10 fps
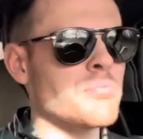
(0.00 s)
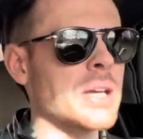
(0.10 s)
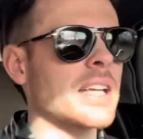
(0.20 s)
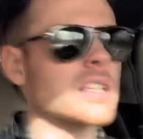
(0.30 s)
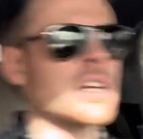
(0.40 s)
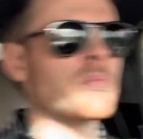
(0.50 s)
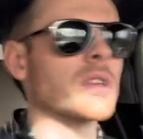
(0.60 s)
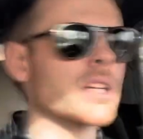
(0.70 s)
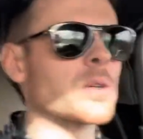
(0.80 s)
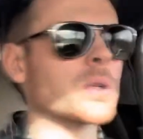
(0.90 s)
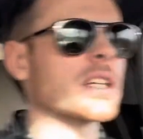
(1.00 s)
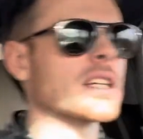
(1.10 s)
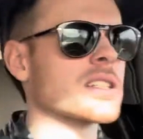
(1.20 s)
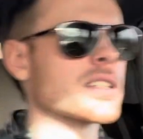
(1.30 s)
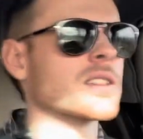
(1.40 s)
beating them
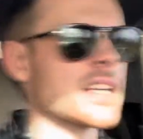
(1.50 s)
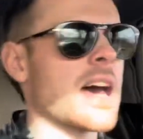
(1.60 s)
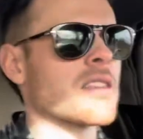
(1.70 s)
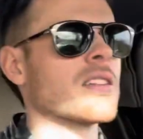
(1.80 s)
literally to death.